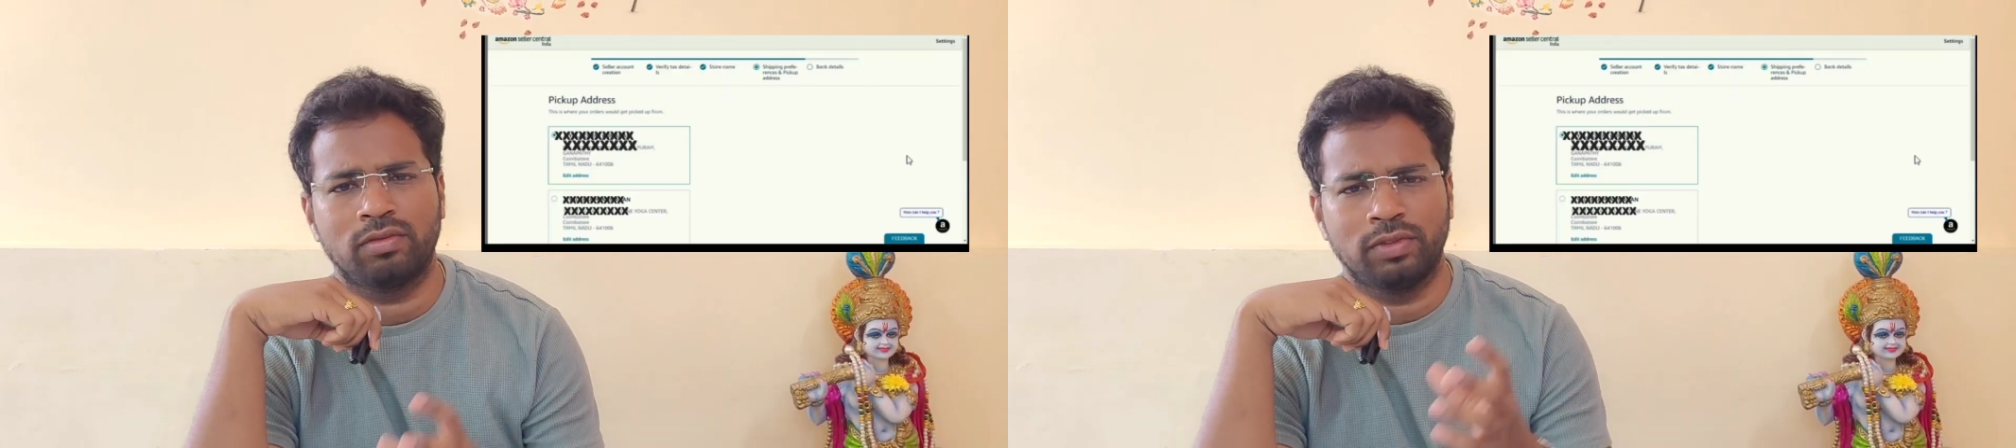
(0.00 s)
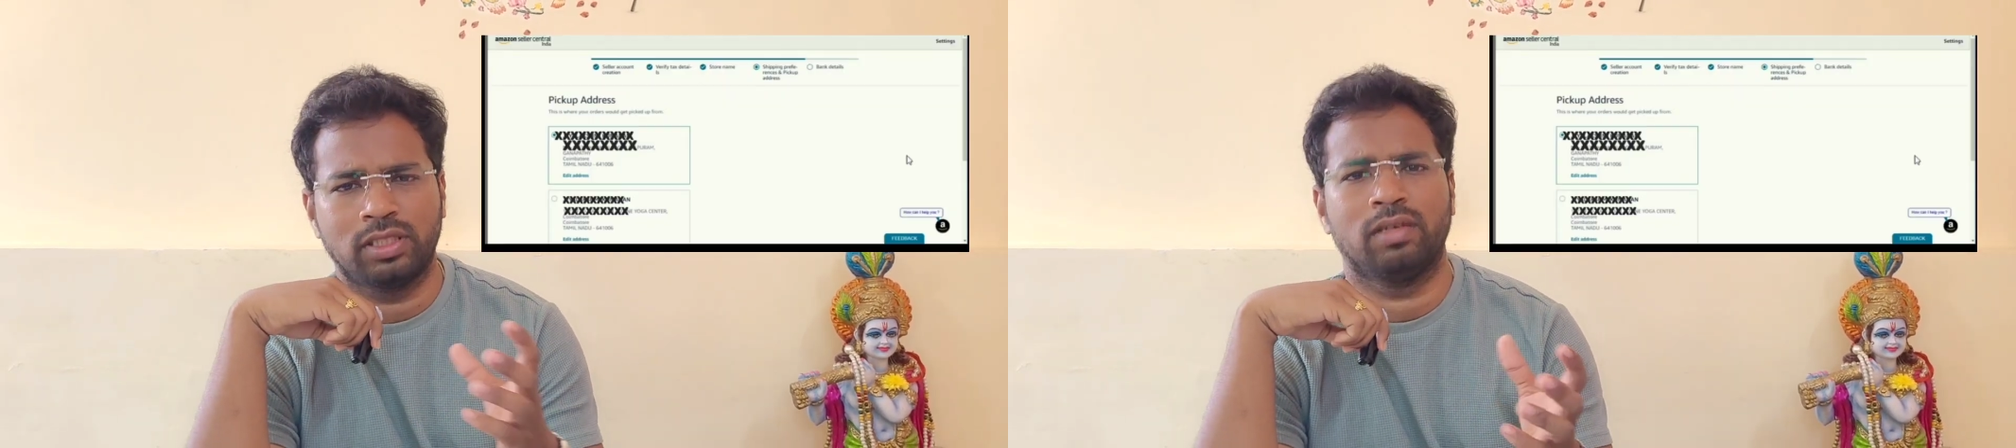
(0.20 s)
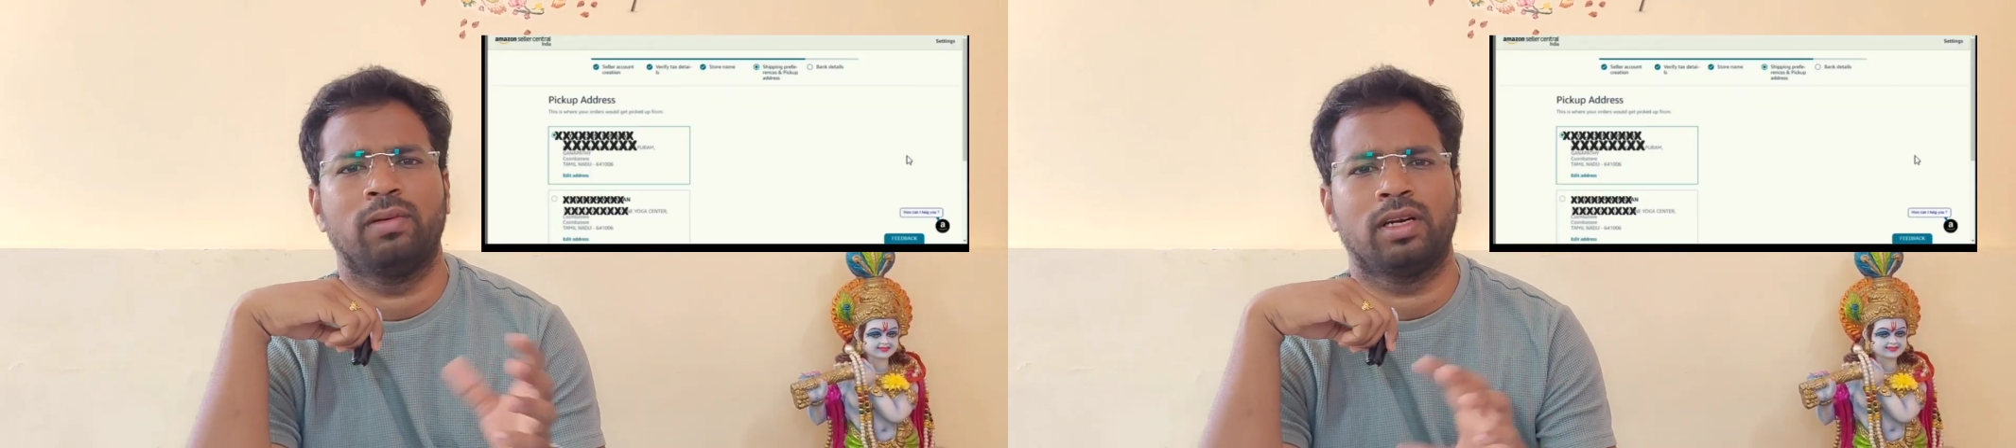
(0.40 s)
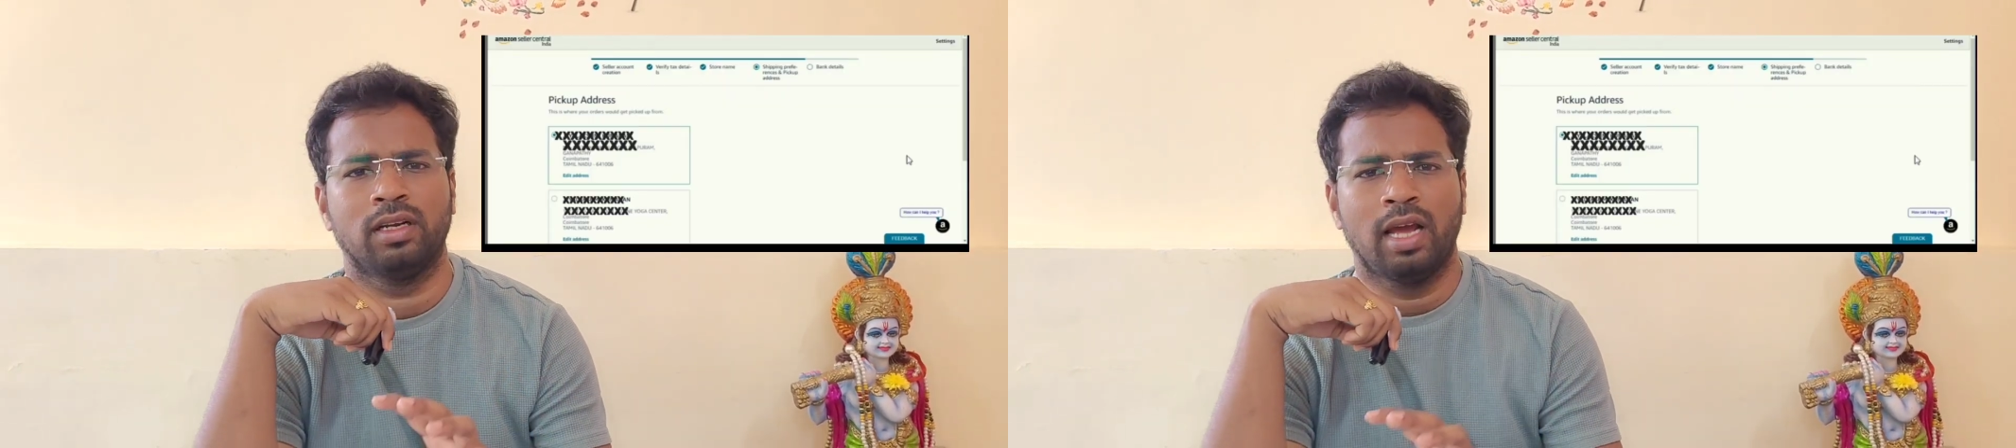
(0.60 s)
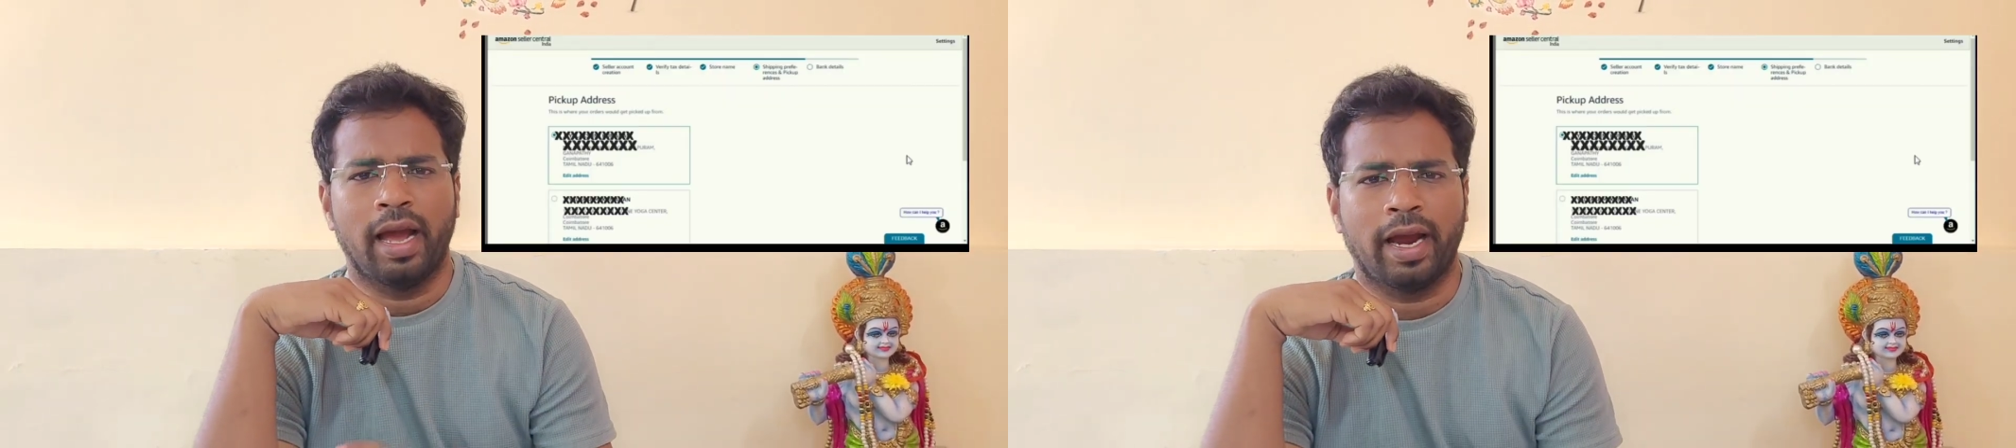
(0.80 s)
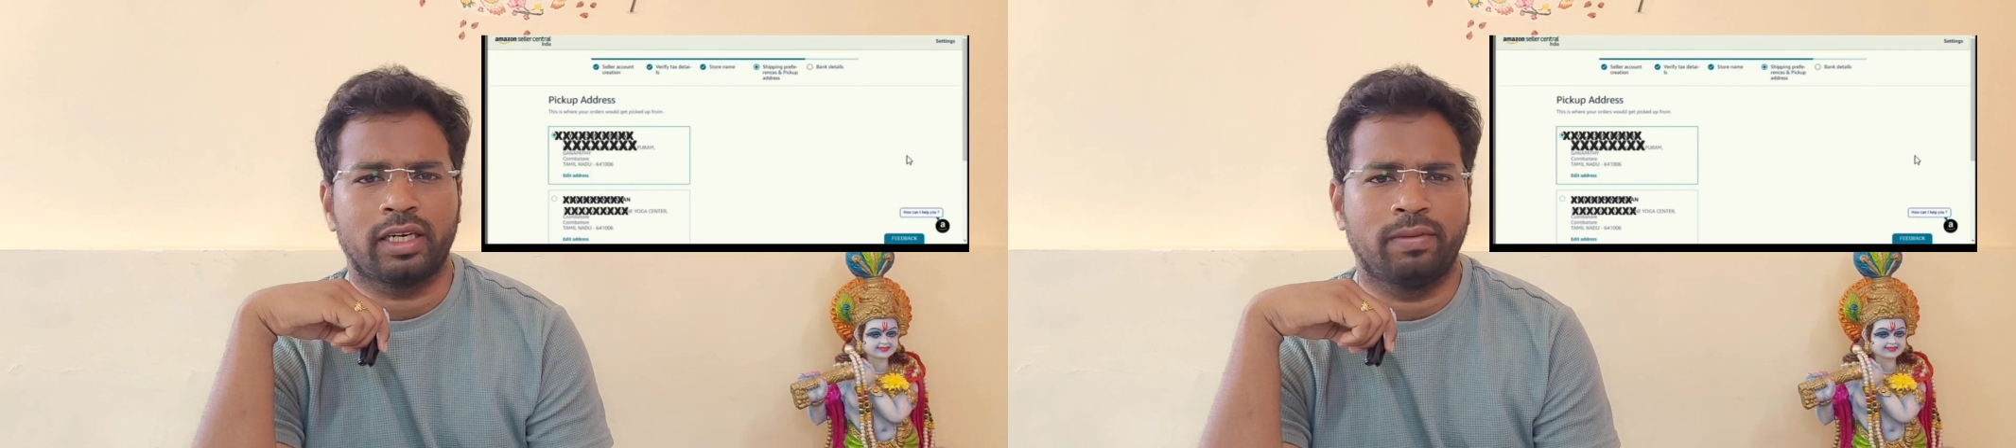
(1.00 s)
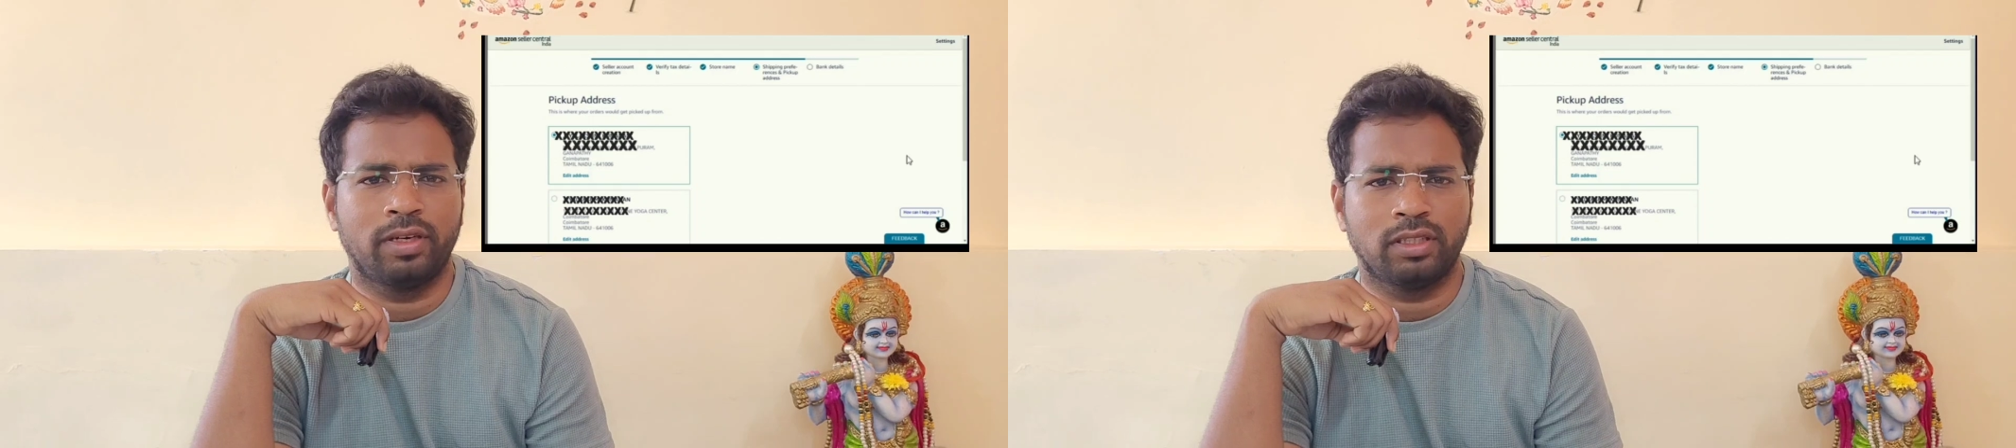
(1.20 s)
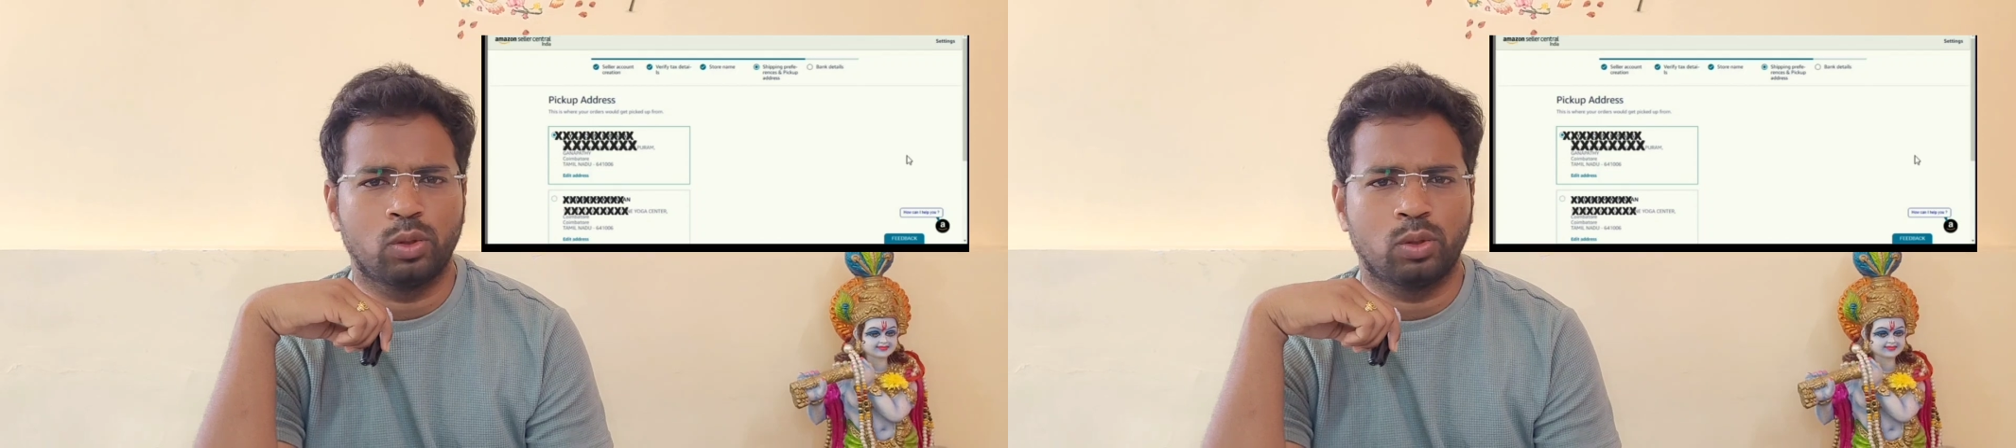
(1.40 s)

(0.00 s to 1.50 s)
whichever activity is